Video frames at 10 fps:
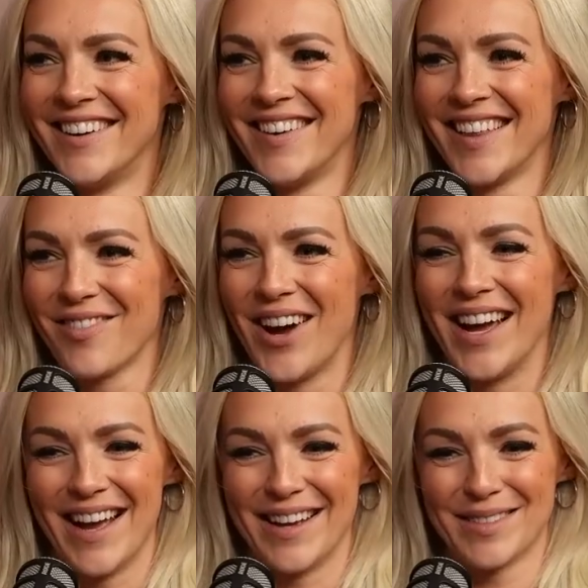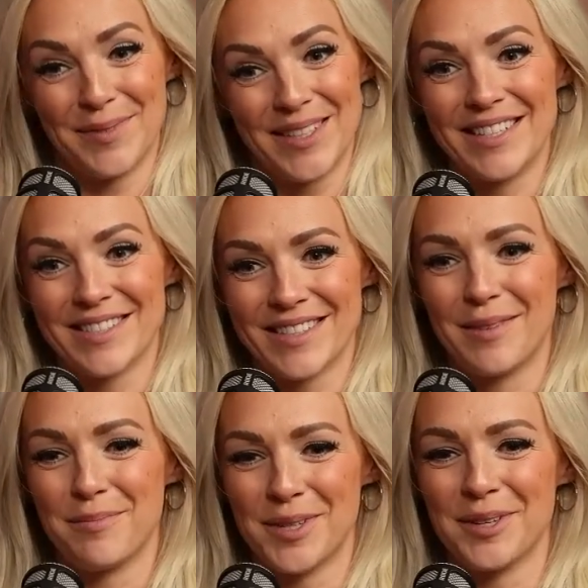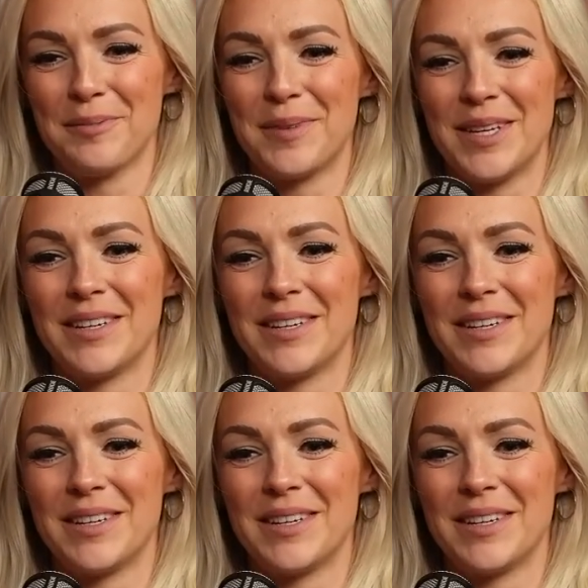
with my explanation on Purdue Pete.